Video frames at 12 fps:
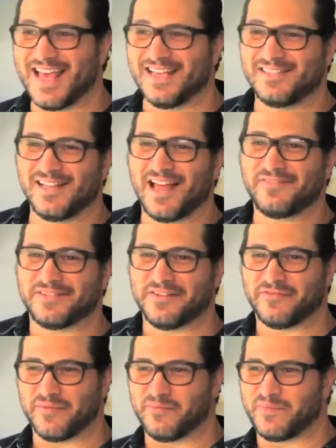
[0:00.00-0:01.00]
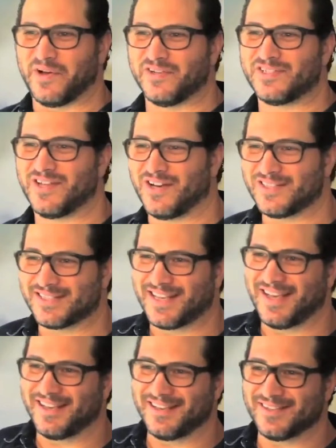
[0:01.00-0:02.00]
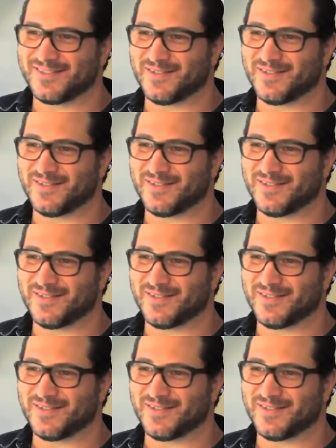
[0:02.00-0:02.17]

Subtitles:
Is life different post-Oscar as